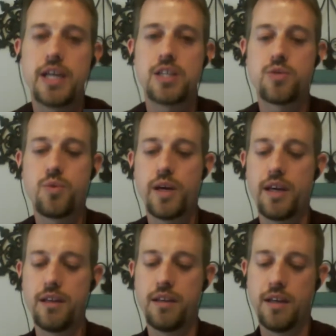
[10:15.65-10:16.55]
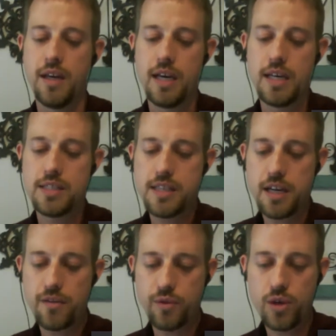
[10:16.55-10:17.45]
It's when instead
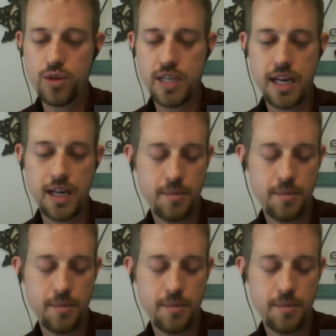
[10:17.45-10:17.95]
of rotating,